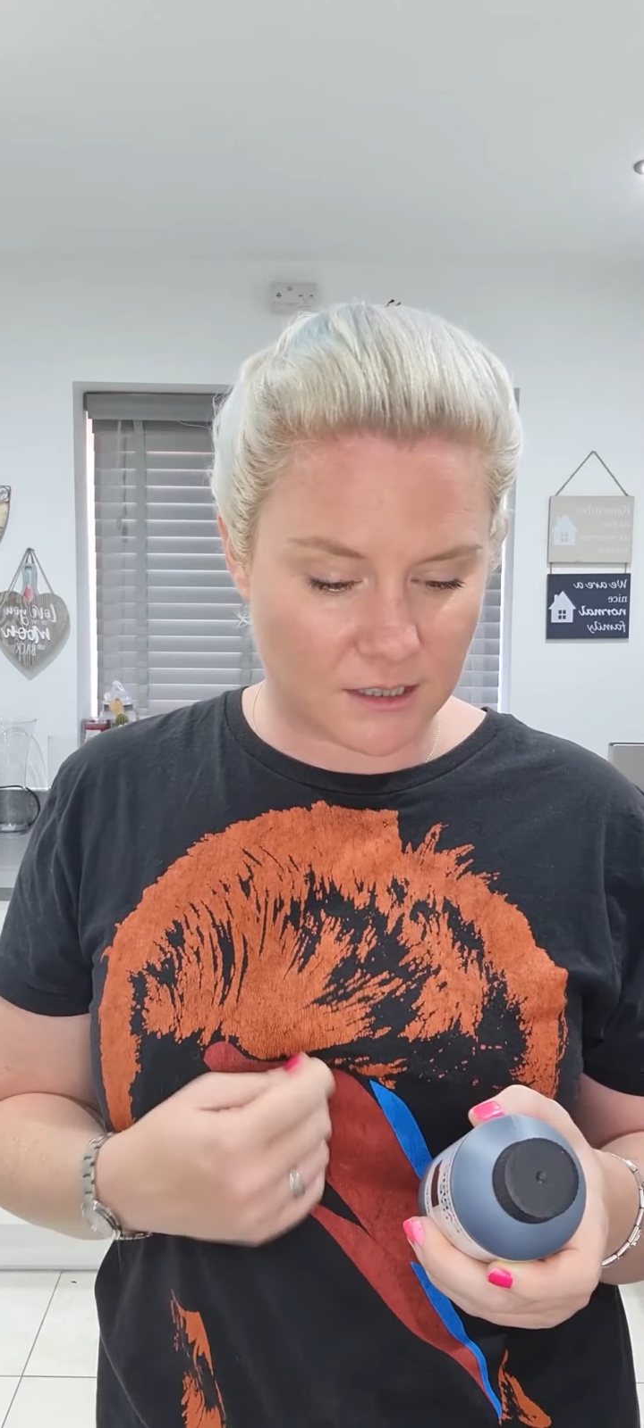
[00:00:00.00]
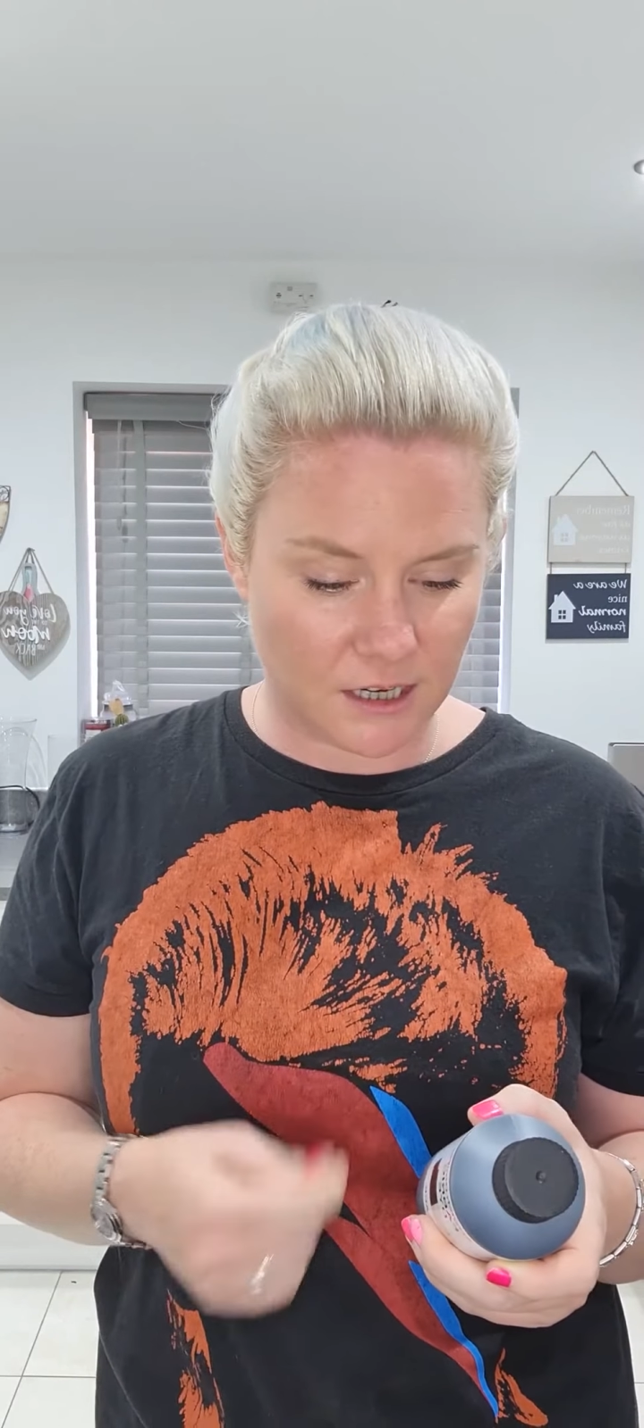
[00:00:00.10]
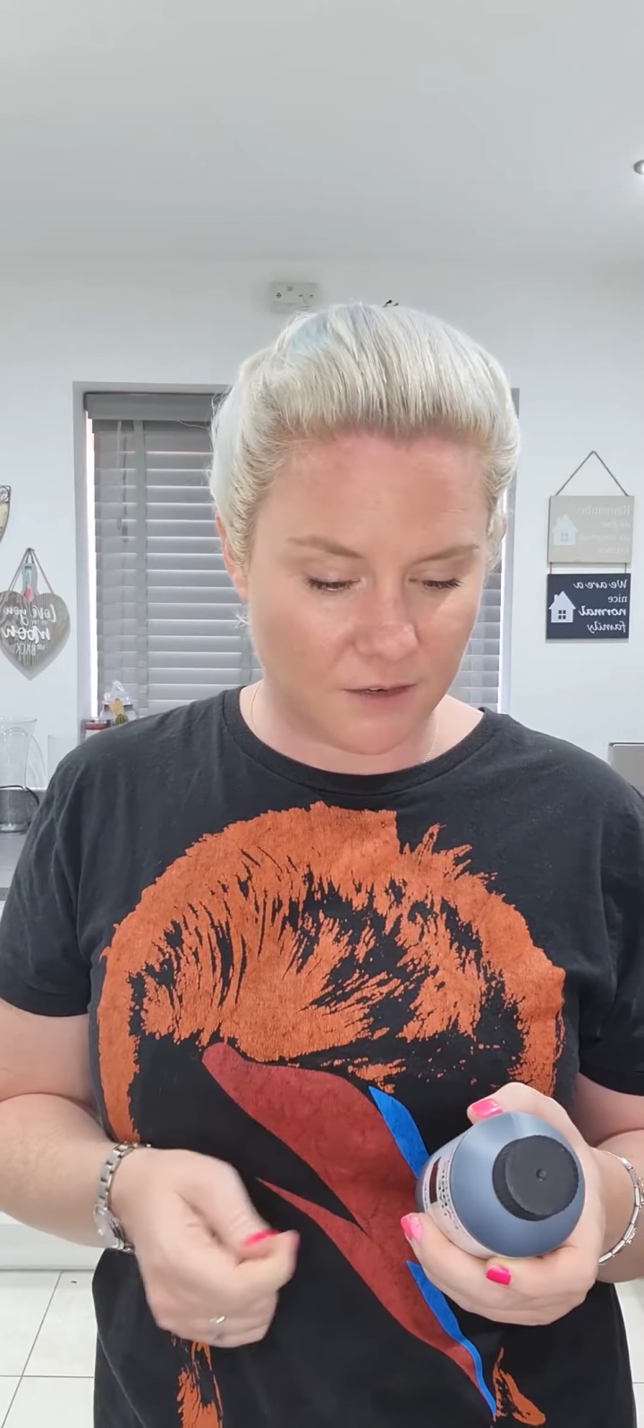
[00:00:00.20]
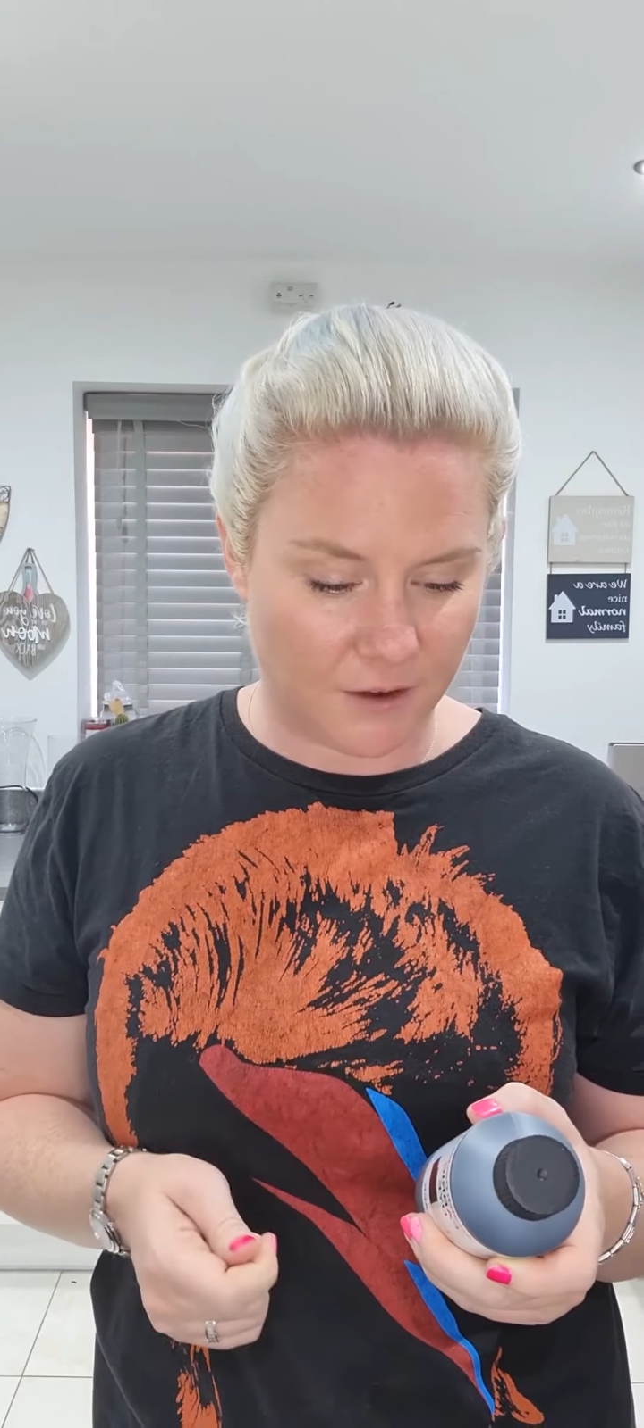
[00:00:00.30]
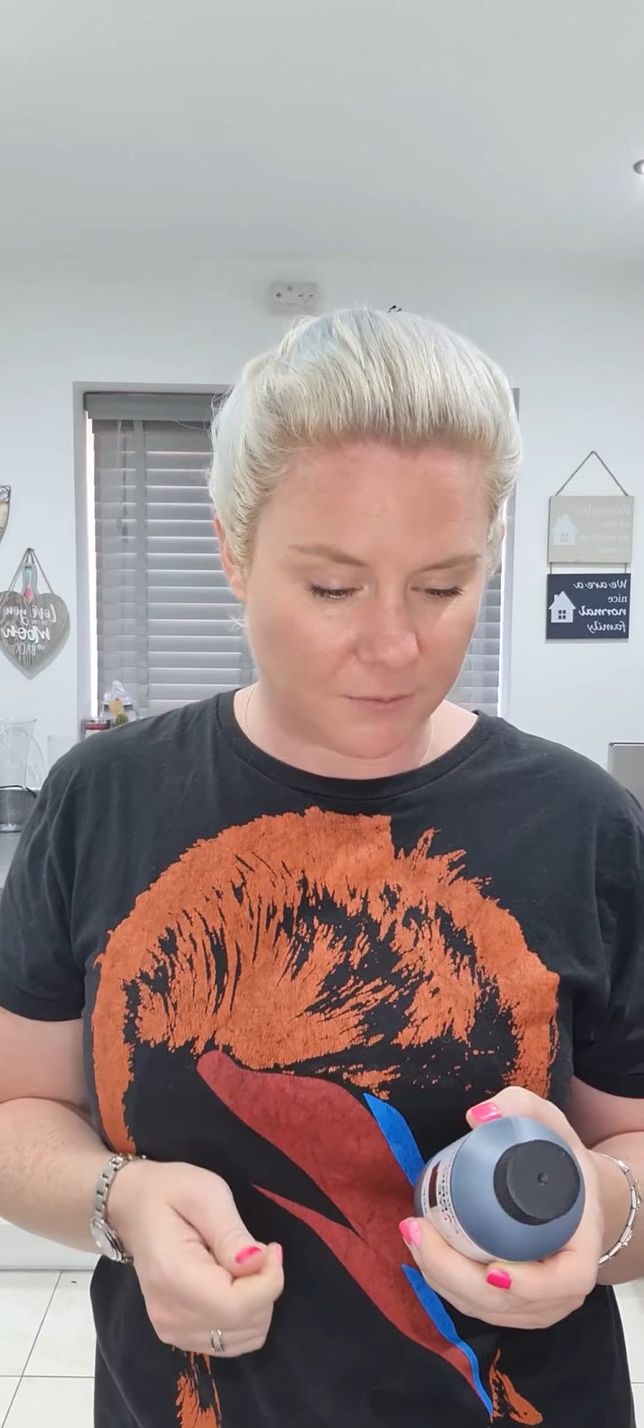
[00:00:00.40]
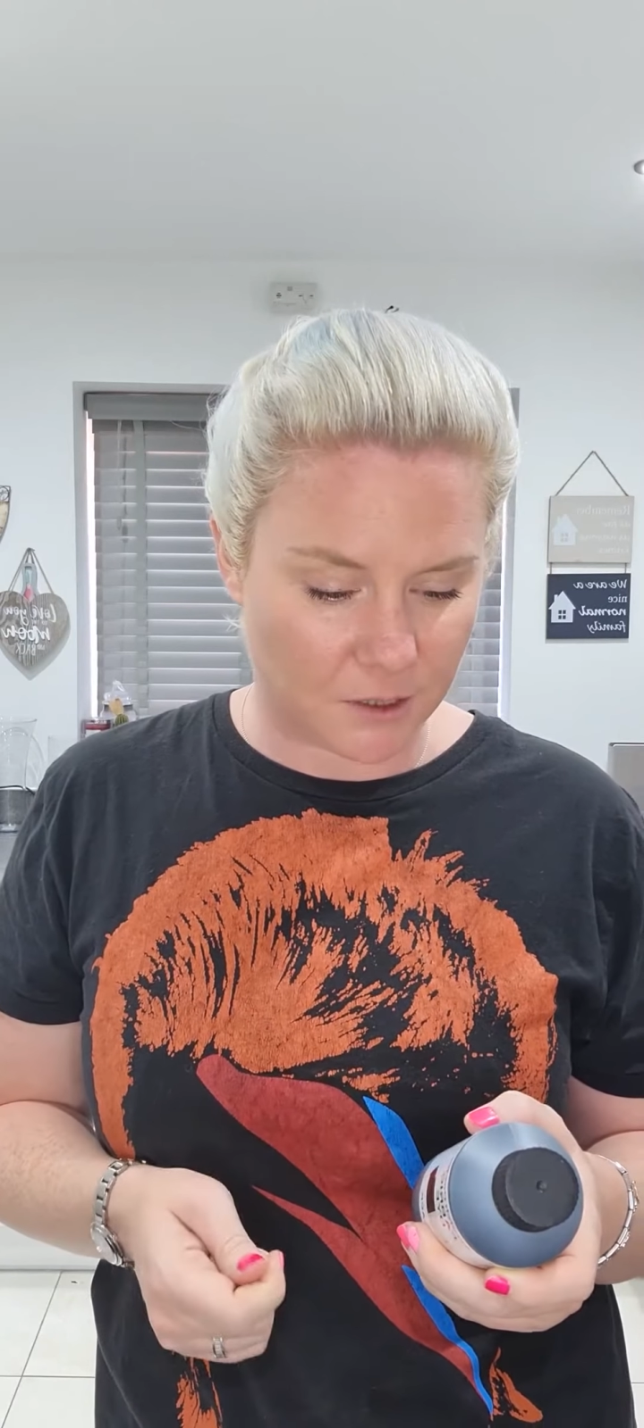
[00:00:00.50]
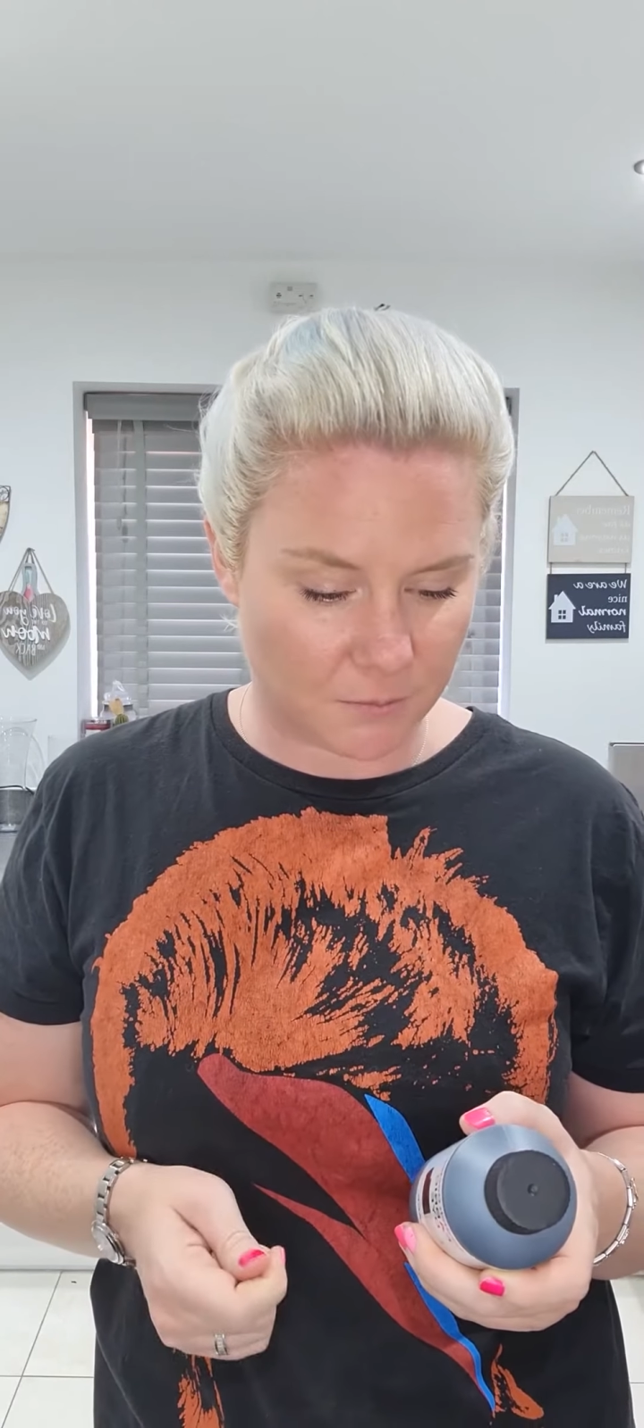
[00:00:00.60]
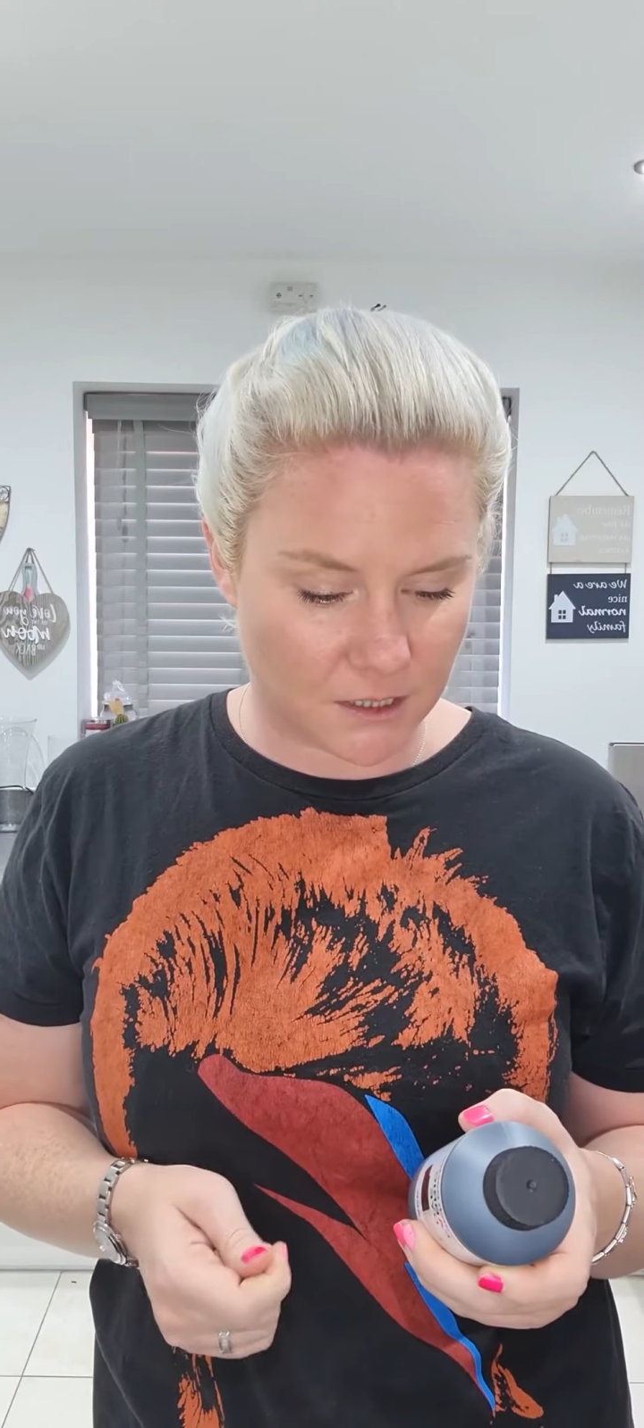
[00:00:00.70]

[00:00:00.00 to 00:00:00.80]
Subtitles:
the fabric